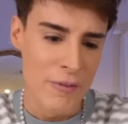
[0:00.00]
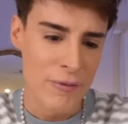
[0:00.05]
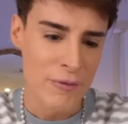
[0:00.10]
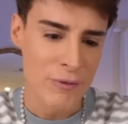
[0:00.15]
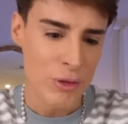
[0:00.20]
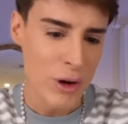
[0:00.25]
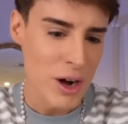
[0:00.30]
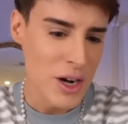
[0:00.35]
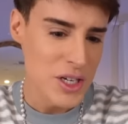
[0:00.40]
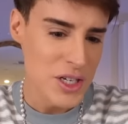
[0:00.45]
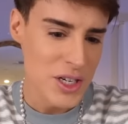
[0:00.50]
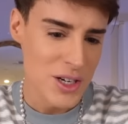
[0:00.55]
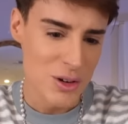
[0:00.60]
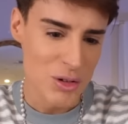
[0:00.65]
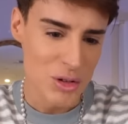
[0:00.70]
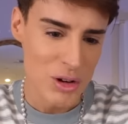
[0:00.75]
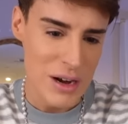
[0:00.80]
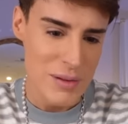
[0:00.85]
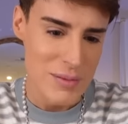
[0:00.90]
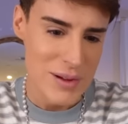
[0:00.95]
fresh and
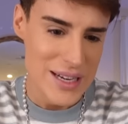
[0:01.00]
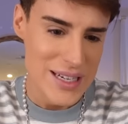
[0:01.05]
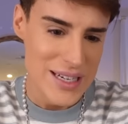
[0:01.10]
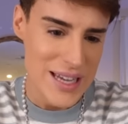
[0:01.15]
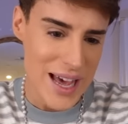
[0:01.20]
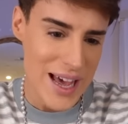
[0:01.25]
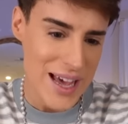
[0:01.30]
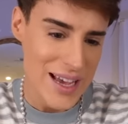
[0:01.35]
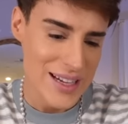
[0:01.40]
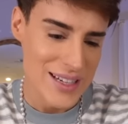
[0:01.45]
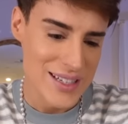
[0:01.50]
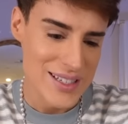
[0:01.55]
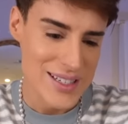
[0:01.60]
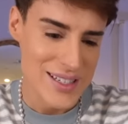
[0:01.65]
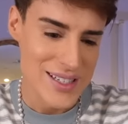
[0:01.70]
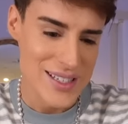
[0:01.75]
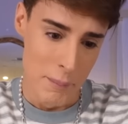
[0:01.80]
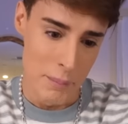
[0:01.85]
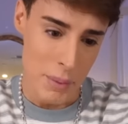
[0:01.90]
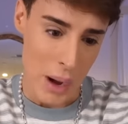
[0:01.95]
creamy
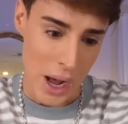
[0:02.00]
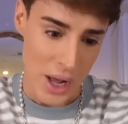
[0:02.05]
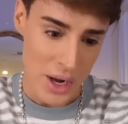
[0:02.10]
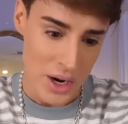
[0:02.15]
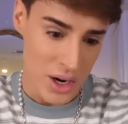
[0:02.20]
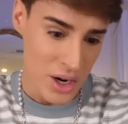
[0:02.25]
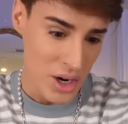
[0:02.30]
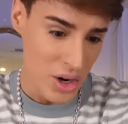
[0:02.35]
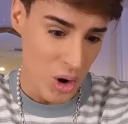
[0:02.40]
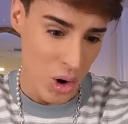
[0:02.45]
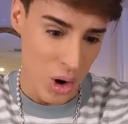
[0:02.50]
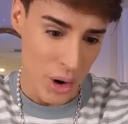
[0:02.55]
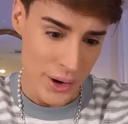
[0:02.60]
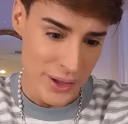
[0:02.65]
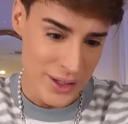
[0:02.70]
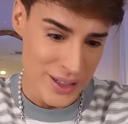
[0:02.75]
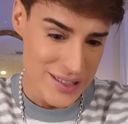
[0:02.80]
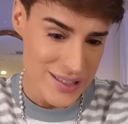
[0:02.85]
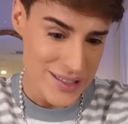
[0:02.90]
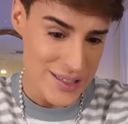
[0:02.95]
taste butter
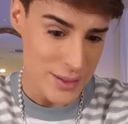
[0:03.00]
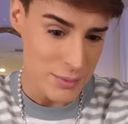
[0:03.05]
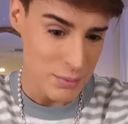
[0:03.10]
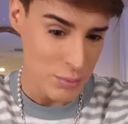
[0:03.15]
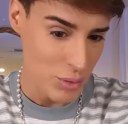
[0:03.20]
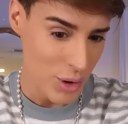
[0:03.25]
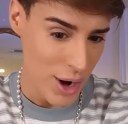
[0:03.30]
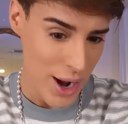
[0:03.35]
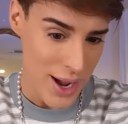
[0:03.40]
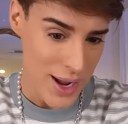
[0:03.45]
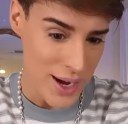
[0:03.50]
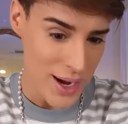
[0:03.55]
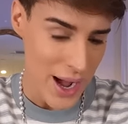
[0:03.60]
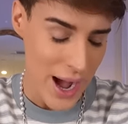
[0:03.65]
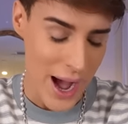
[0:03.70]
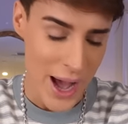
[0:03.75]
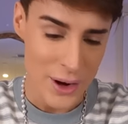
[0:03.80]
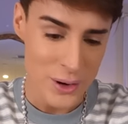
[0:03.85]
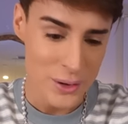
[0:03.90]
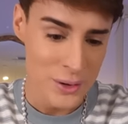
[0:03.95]
oil spread.
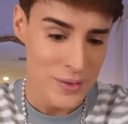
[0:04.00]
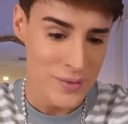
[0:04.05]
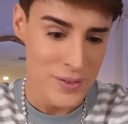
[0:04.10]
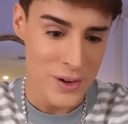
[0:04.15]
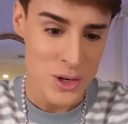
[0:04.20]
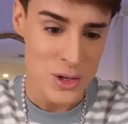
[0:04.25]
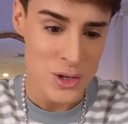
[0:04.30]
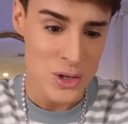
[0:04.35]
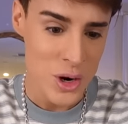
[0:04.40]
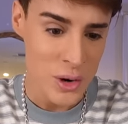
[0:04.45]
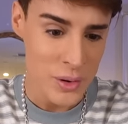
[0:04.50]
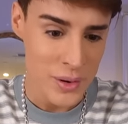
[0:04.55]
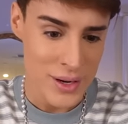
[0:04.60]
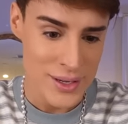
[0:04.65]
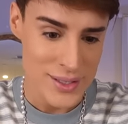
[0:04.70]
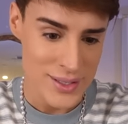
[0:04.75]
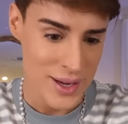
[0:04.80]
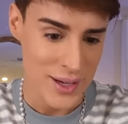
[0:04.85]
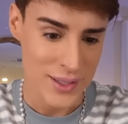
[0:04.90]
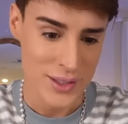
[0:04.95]
I don't even know
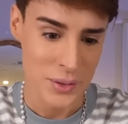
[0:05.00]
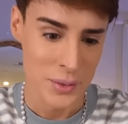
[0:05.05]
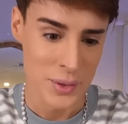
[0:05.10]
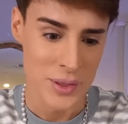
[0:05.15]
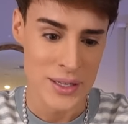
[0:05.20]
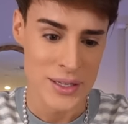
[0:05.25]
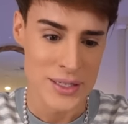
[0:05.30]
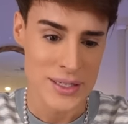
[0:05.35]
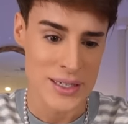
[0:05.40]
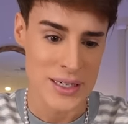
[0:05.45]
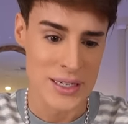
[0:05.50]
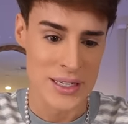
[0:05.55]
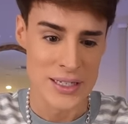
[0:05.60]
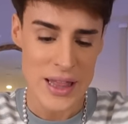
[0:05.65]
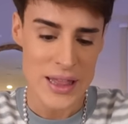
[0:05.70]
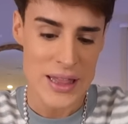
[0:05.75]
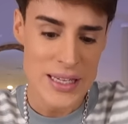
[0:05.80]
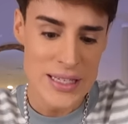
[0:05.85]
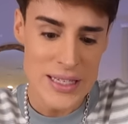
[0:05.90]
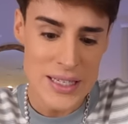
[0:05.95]
exactly what this is.
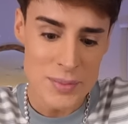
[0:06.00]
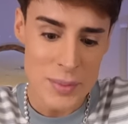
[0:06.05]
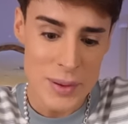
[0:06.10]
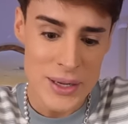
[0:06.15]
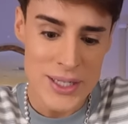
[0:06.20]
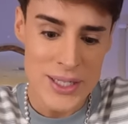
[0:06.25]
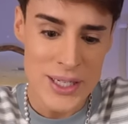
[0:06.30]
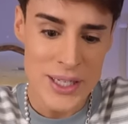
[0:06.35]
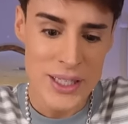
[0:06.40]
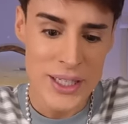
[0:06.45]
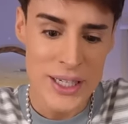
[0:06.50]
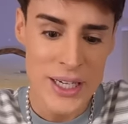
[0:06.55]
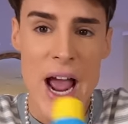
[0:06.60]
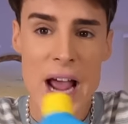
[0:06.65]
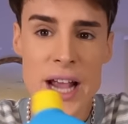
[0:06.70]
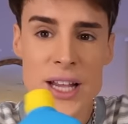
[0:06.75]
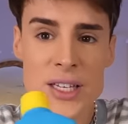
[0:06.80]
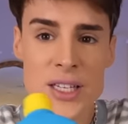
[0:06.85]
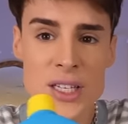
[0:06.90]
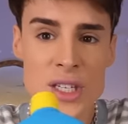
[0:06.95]
This is basically
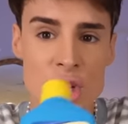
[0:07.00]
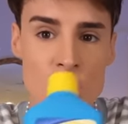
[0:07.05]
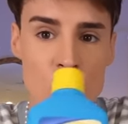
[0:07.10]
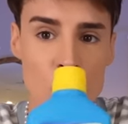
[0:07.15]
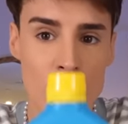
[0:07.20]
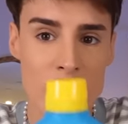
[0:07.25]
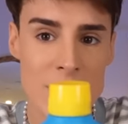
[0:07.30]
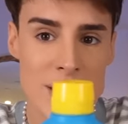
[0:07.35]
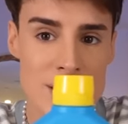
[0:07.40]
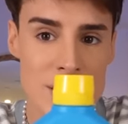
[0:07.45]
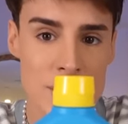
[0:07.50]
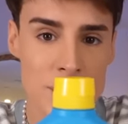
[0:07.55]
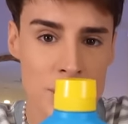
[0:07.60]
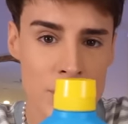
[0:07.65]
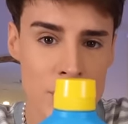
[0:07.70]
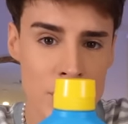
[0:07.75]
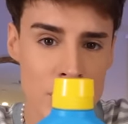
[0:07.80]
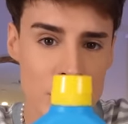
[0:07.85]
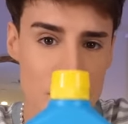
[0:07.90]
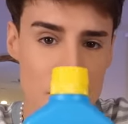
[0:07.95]
a
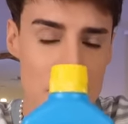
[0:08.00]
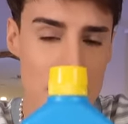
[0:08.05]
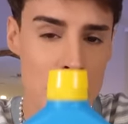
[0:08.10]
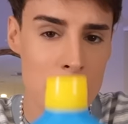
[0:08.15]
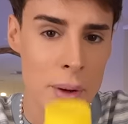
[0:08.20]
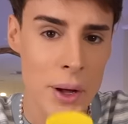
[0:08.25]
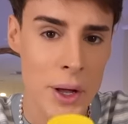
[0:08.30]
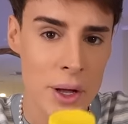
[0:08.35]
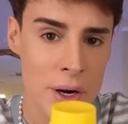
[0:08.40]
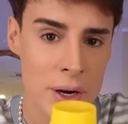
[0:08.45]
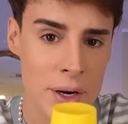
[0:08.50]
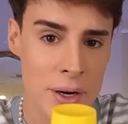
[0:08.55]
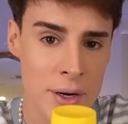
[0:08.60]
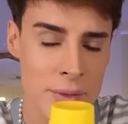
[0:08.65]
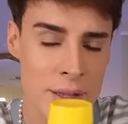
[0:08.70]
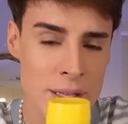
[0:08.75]
squeezable butter.